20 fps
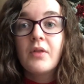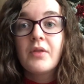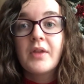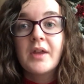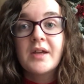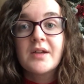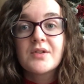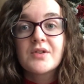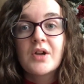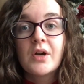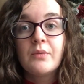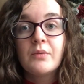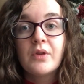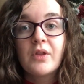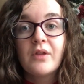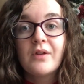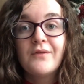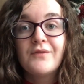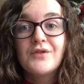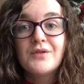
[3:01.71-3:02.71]
things I would
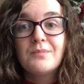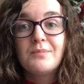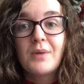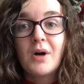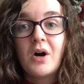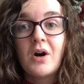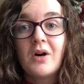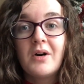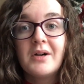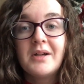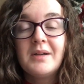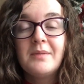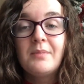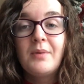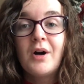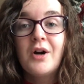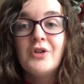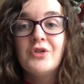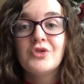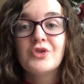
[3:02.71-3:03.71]
love to buy,
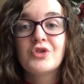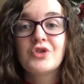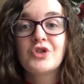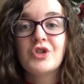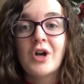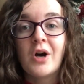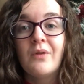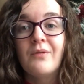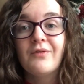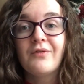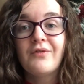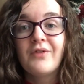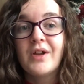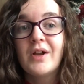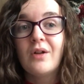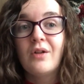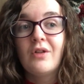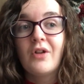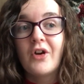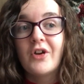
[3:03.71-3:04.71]
but I just don't
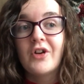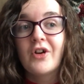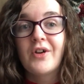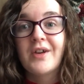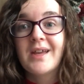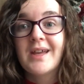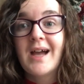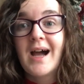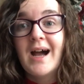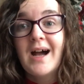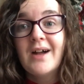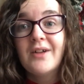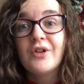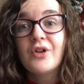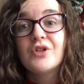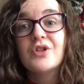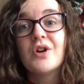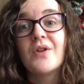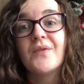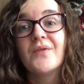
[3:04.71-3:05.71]
feel like I can,
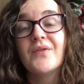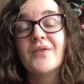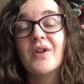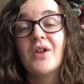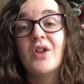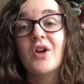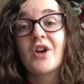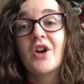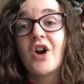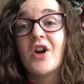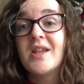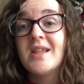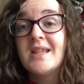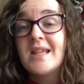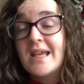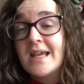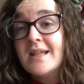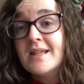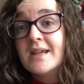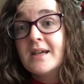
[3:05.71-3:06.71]
I don't feel like I
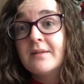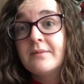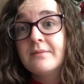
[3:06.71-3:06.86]
need it